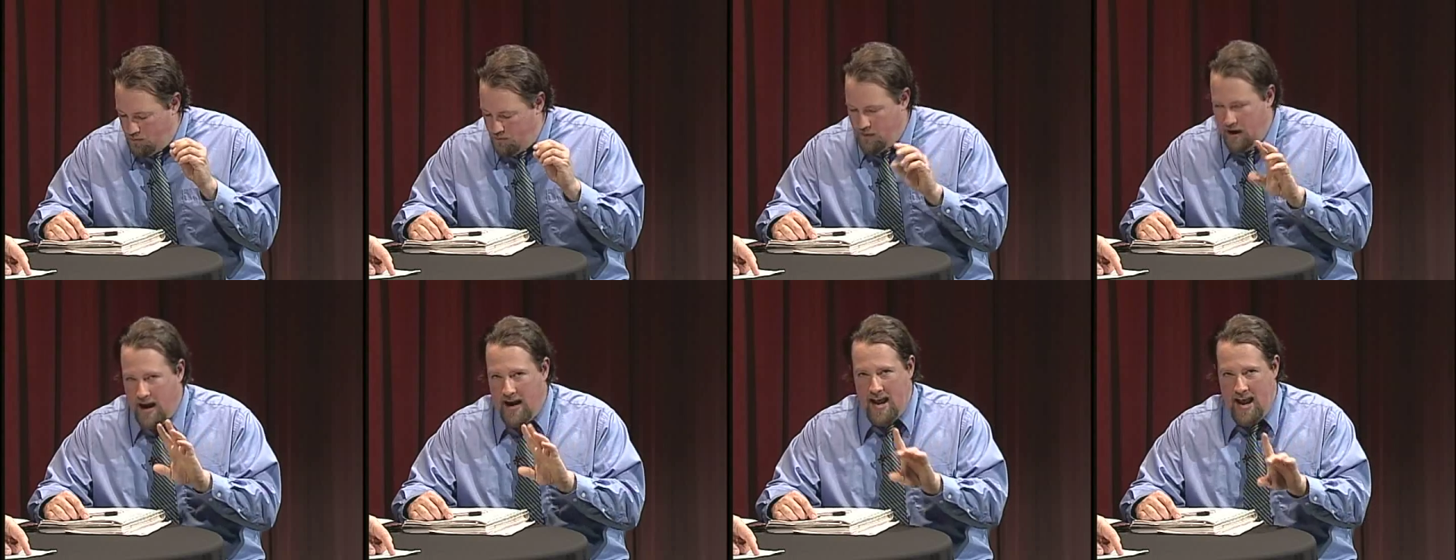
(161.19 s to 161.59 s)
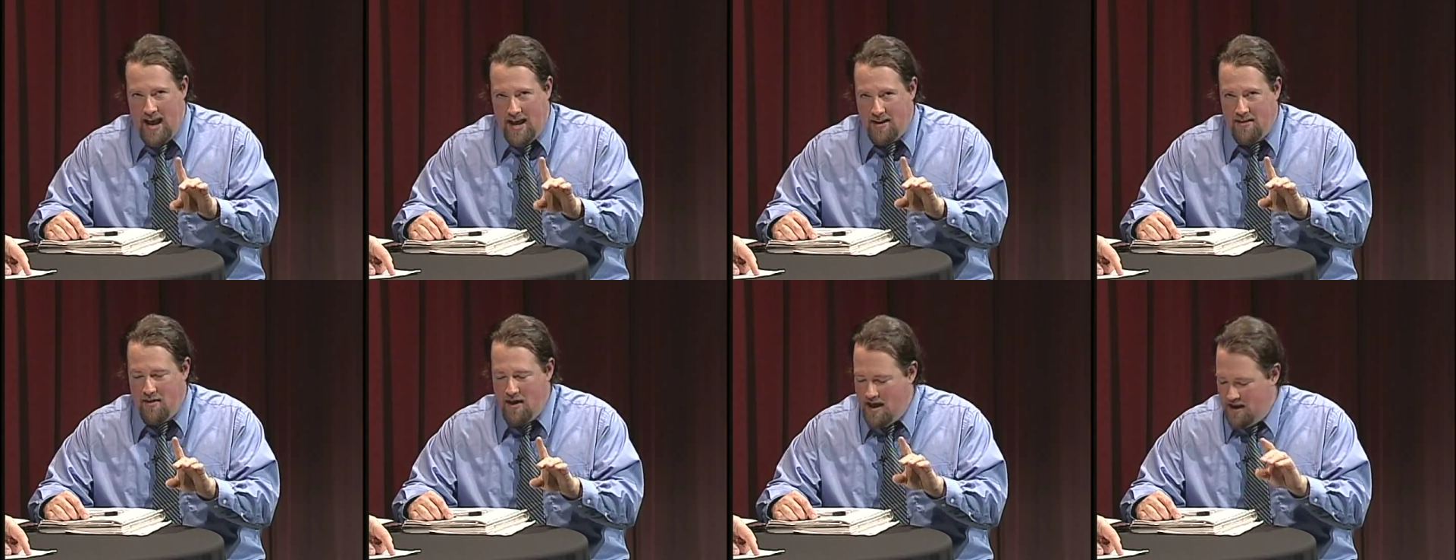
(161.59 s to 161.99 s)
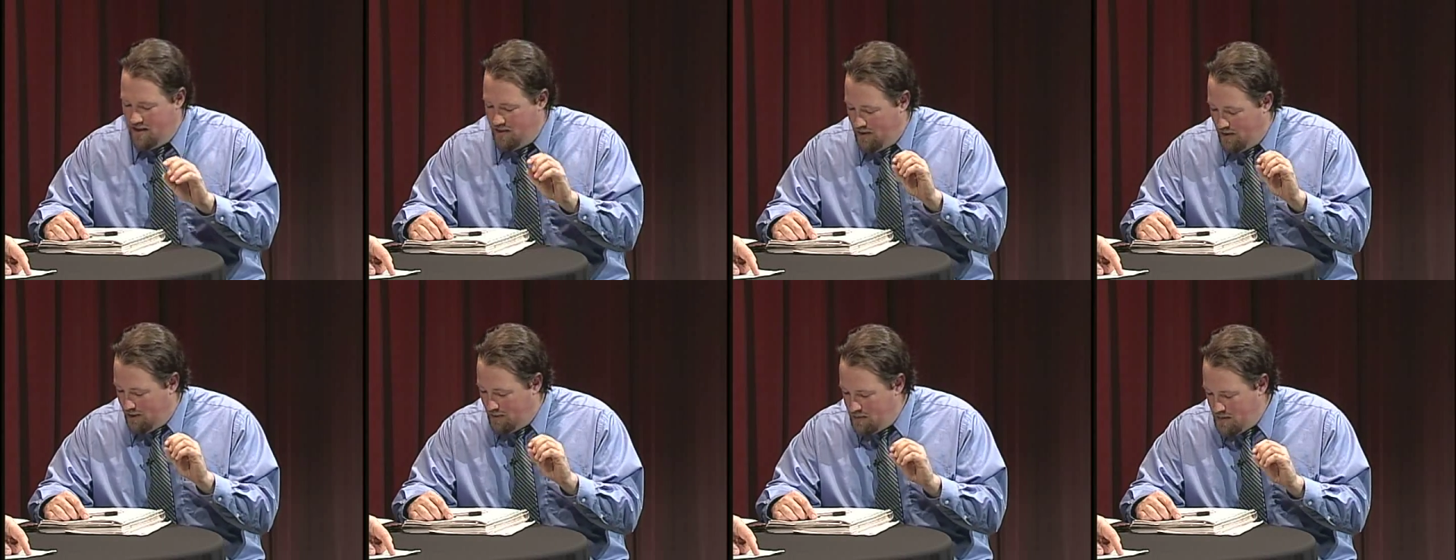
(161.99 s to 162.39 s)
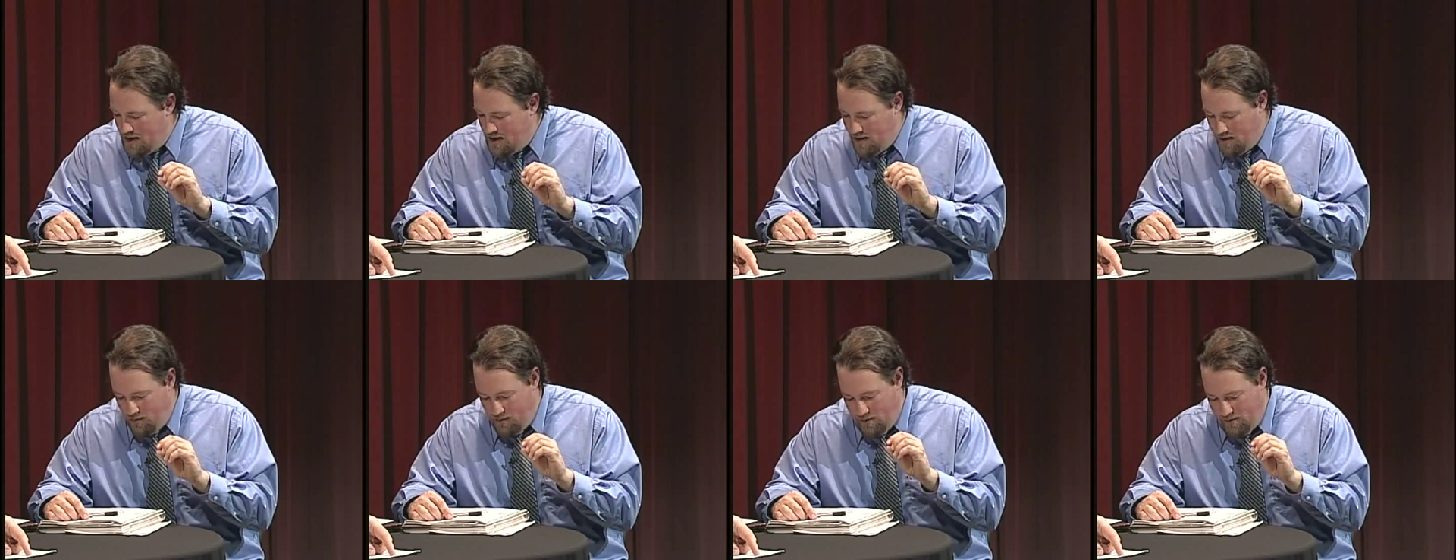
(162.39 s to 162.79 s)
I added that in there,
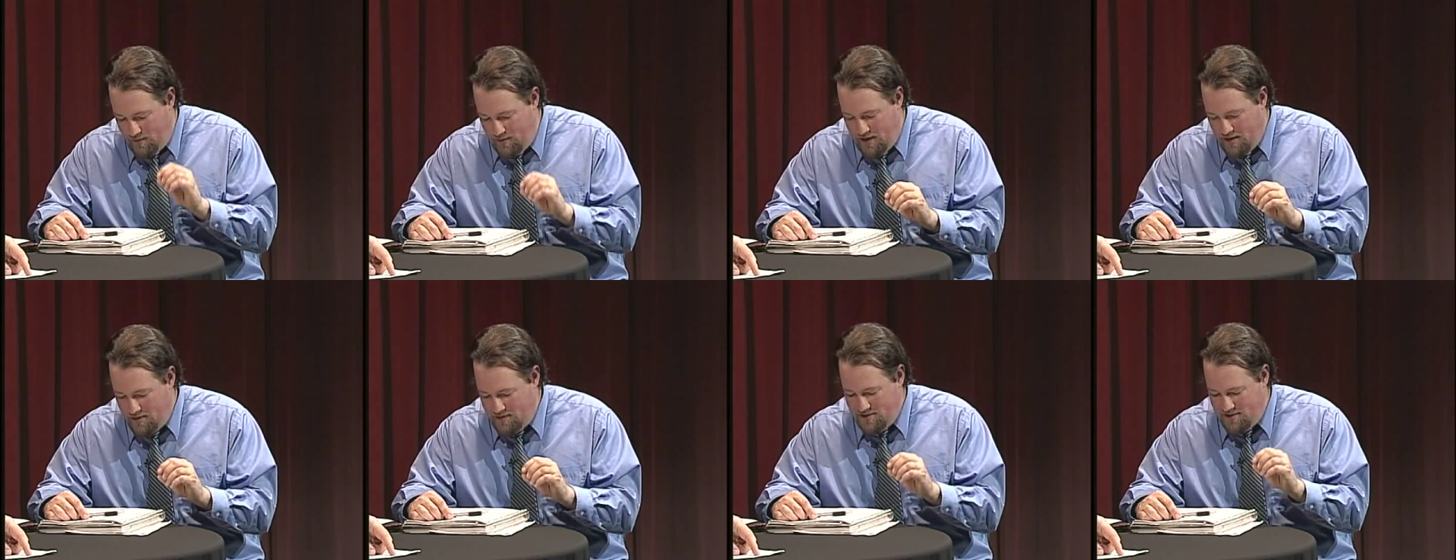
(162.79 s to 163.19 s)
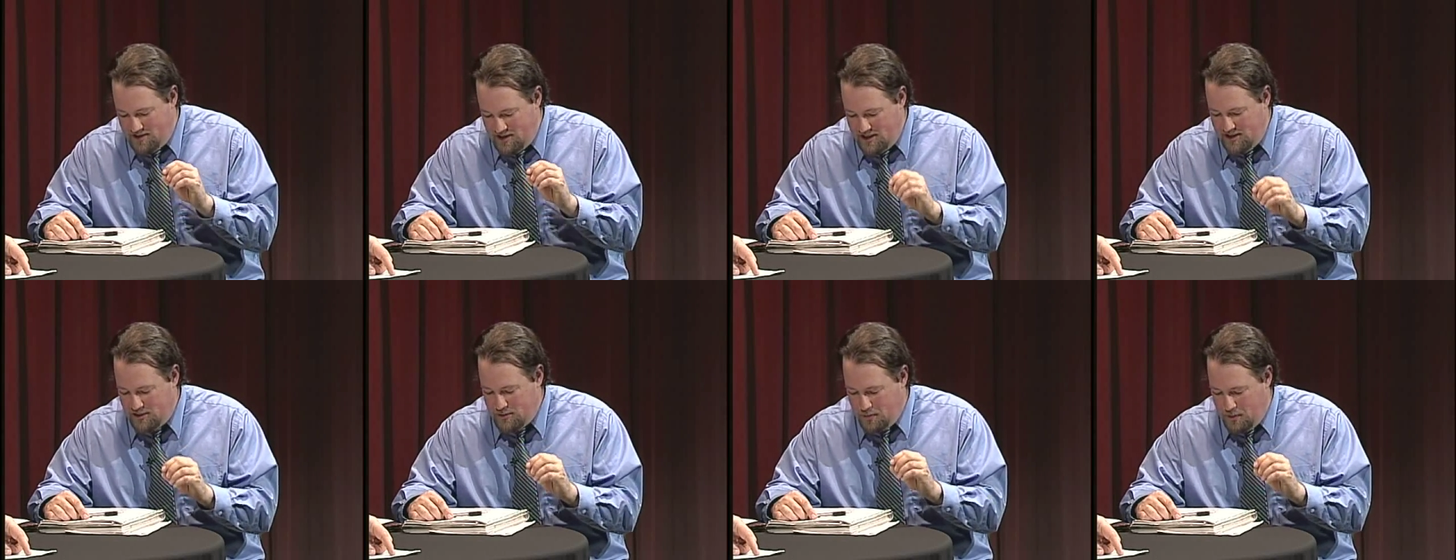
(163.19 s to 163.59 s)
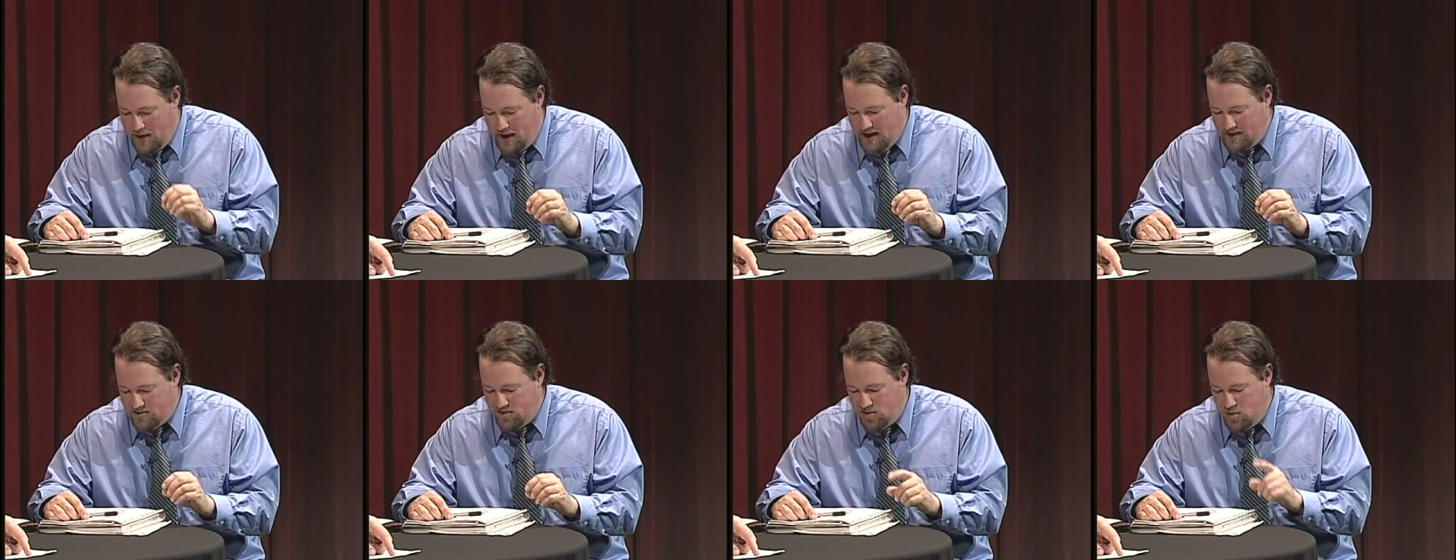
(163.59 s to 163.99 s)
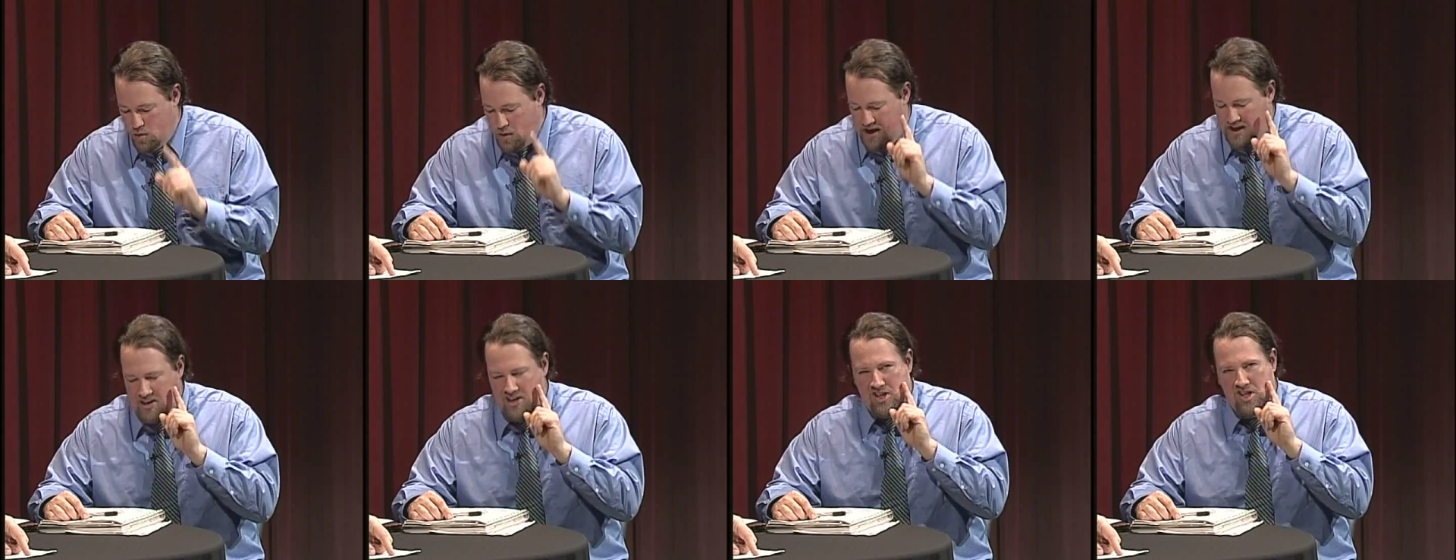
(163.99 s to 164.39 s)
reviews these plans to
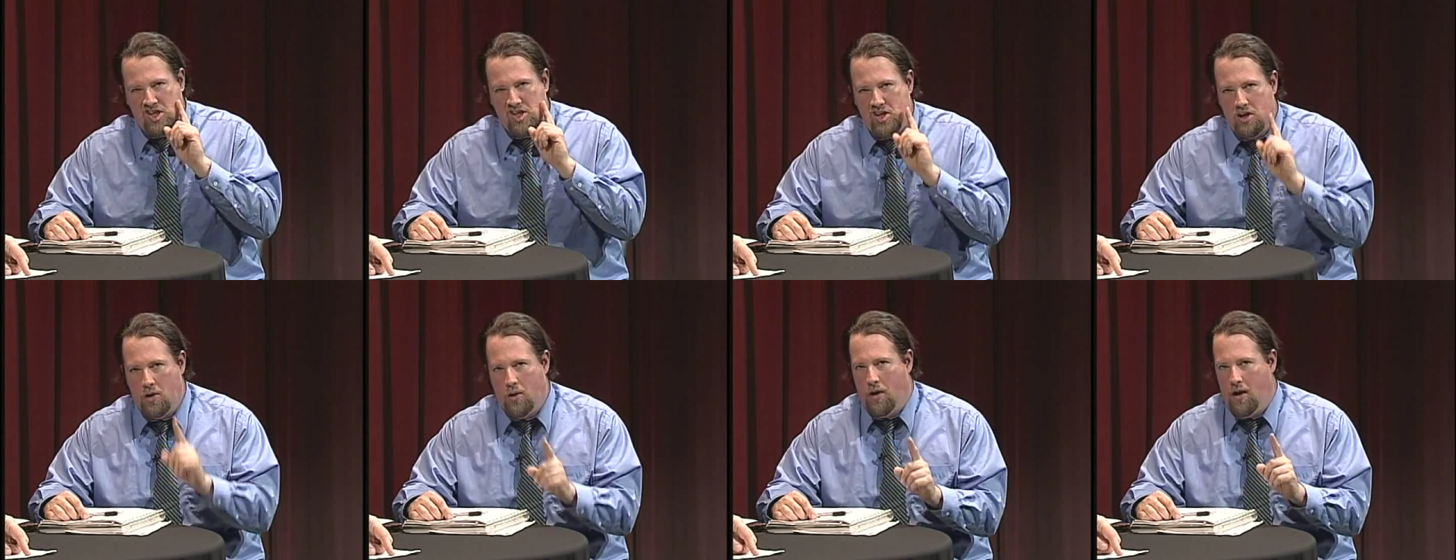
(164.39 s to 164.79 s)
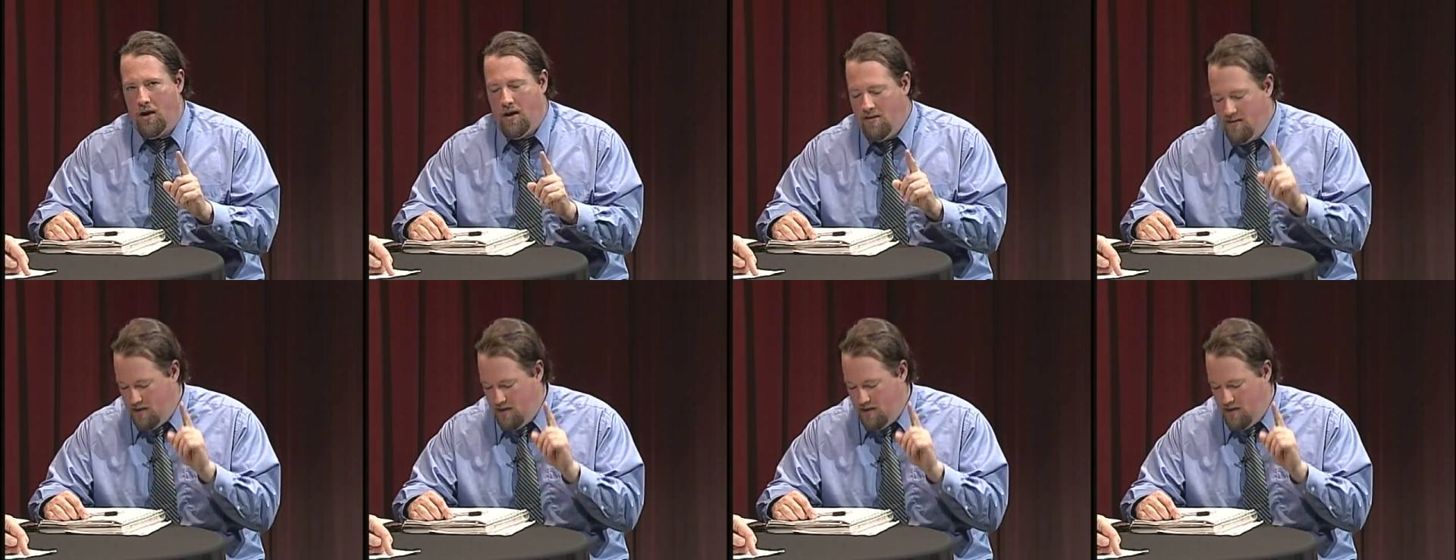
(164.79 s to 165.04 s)
ensure